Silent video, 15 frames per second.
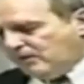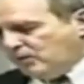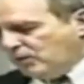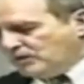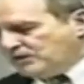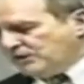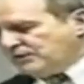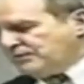Now,
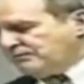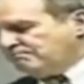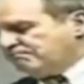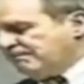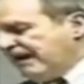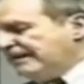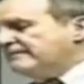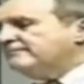who was this
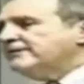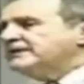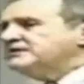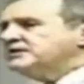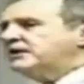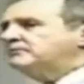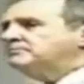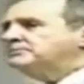Adam
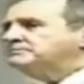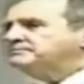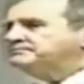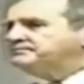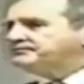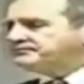Weishaupt?